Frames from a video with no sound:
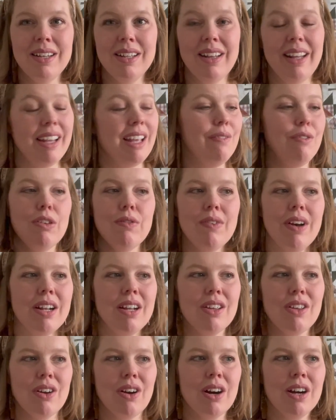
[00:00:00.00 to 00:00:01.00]
Like if you find a
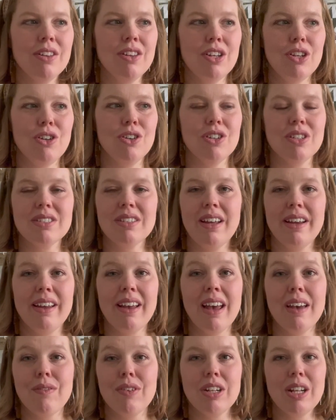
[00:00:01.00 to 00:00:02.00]
yarn that you're just like
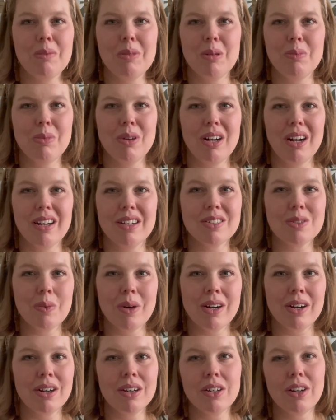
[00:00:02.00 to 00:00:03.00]
every time you put on a
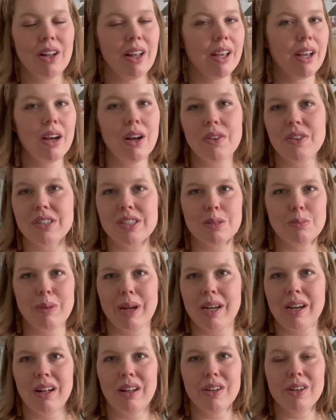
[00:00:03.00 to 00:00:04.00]
sweater, you're like, oh, this is my
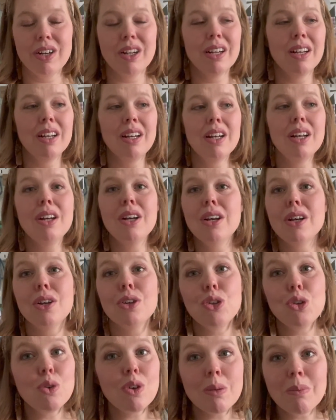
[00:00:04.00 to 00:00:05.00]
color.
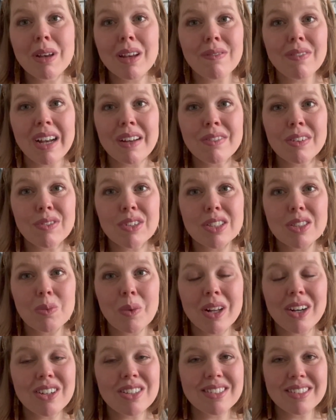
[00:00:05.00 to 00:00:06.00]
You can make 5 different
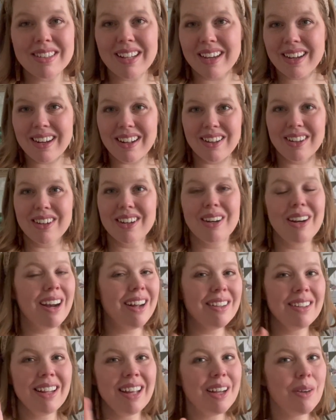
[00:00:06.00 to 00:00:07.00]
sweaters in that color.
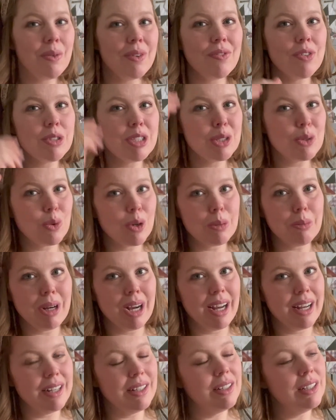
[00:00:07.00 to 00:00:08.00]
Unlike with the store
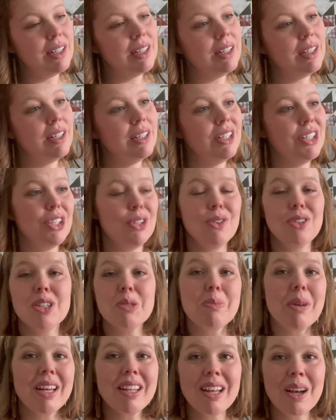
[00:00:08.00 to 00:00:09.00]
bought, you can just
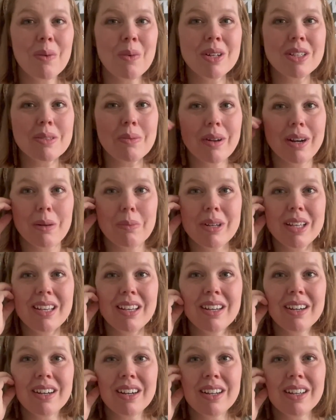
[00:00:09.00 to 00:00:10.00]
buy that one sweater. But
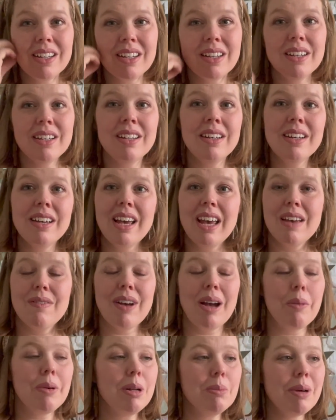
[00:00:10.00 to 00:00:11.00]
here, if I
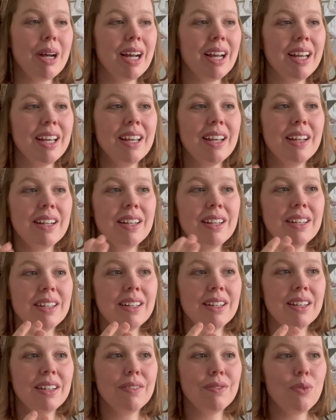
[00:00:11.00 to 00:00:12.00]
want to buy
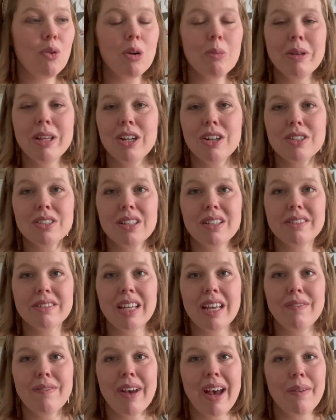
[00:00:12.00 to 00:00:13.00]
4 meters of the
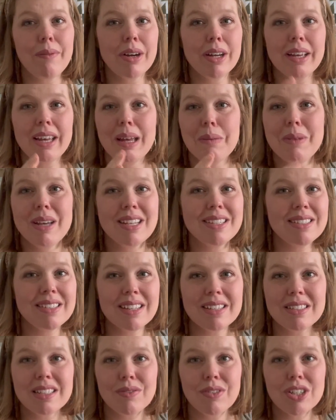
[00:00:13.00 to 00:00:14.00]
same fabric and make
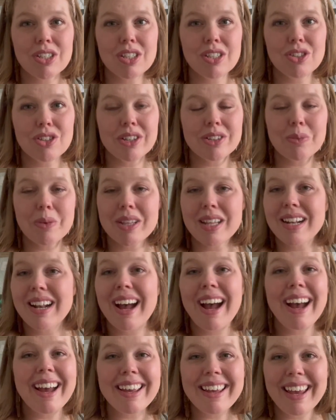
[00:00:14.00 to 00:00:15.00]
6 different t-shirts with it,
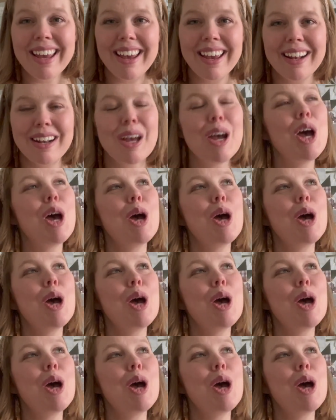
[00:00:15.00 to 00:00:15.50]
I can.